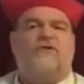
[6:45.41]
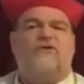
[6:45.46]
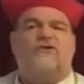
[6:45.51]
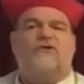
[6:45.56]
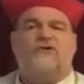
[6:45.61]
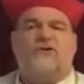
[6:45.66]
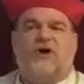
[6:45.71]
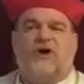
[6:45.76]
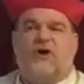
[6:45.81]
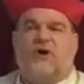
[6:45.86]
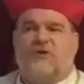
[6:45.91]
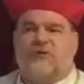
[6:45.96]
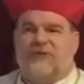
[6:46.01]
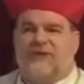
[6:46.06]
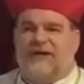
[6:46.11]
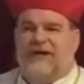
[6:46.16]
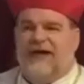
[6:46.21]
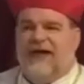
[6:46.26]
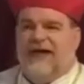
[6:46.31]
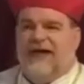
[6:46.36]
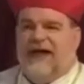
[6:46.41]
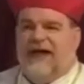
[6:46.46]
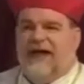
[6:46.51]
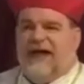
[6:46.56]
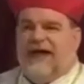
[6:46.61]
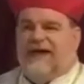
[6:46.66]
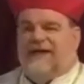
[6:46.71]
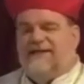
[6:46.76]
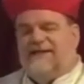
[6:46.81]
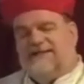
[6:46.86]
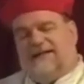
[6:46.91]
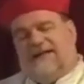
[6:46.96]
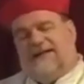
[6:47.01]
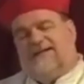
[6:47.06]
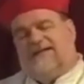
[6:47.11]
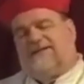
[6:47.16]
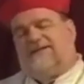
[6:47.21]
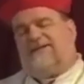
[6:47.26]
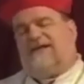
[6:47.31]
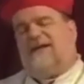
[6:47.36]
a stone at
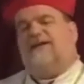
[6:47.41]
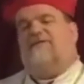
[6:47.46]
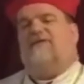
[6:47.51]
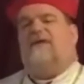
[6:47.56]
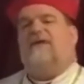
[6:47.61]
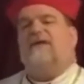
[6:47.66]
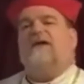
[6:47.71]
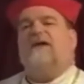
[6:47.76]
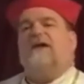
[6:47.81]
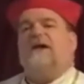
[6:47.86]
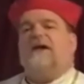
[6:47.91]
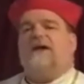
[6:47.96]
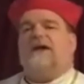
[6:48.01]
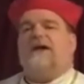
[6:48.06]
Stephen.